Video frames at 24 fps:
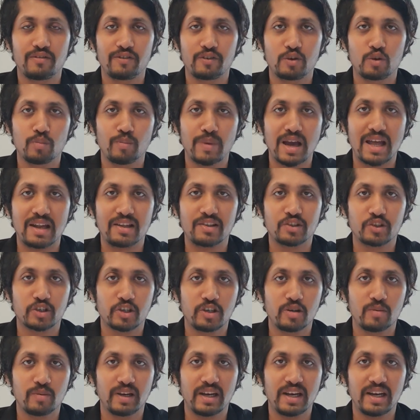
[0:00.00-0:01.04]
to manage
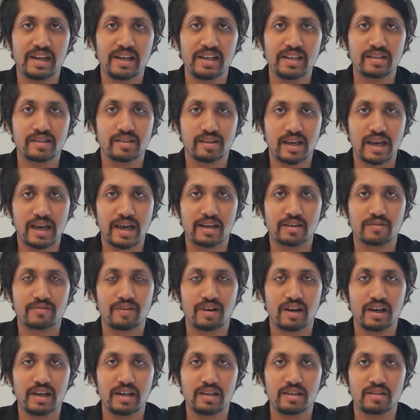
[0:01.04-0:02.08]
Kubernetes stack
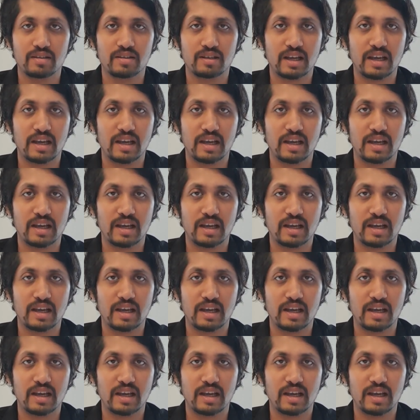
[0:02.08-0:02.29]
files,